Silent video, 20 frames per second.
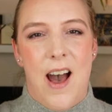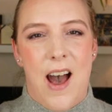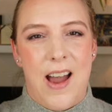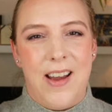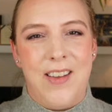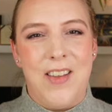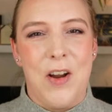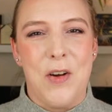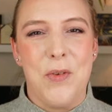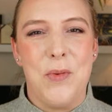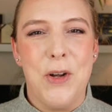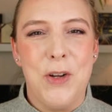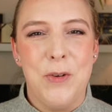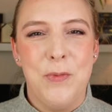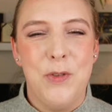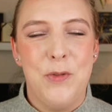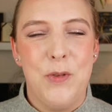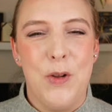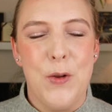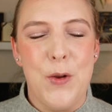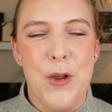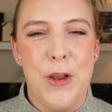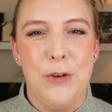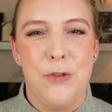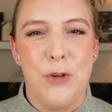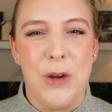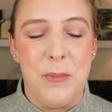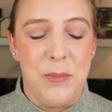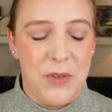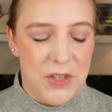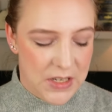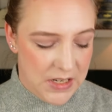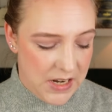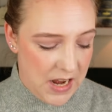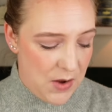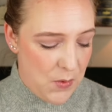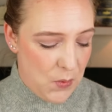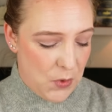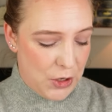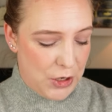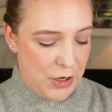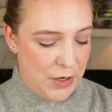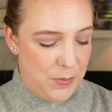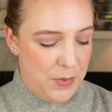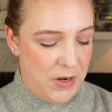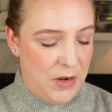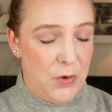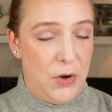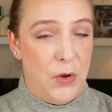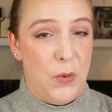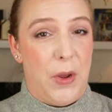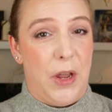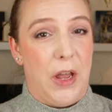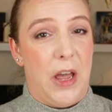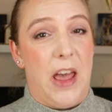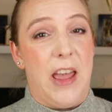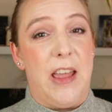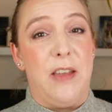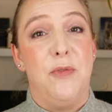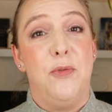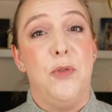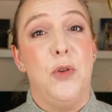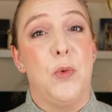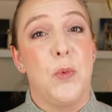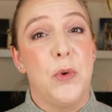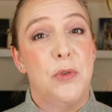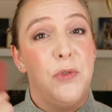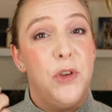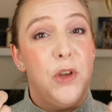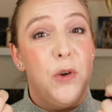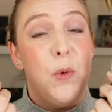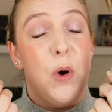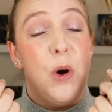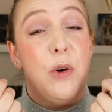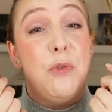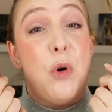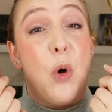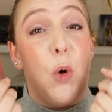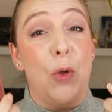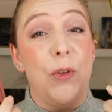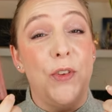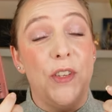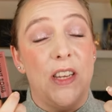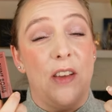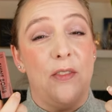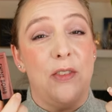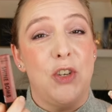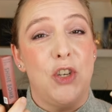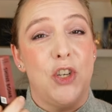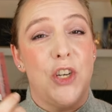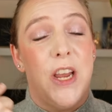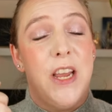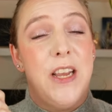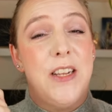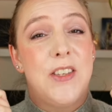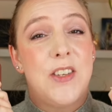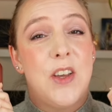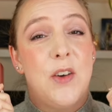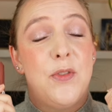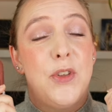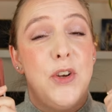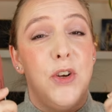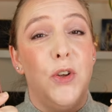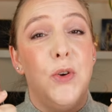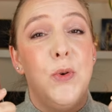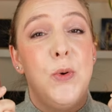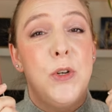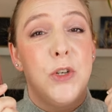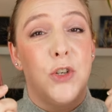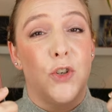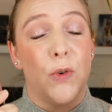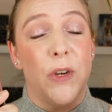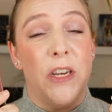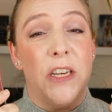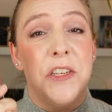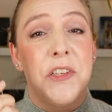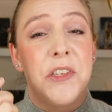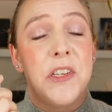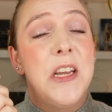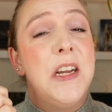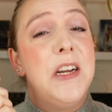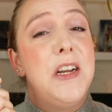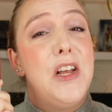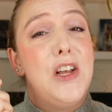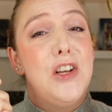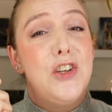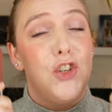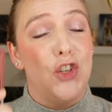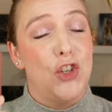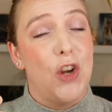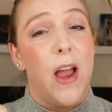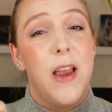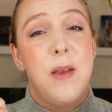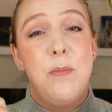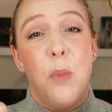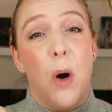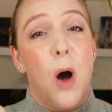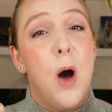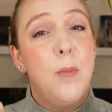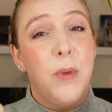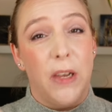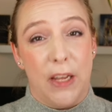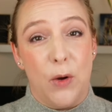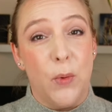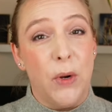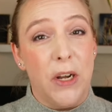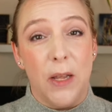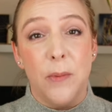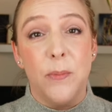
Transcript: Hi there, welcome to Floating in Dreams. Today we're going to be doing a full review of all seven shades of the new Catrice Shine Bomb Liquid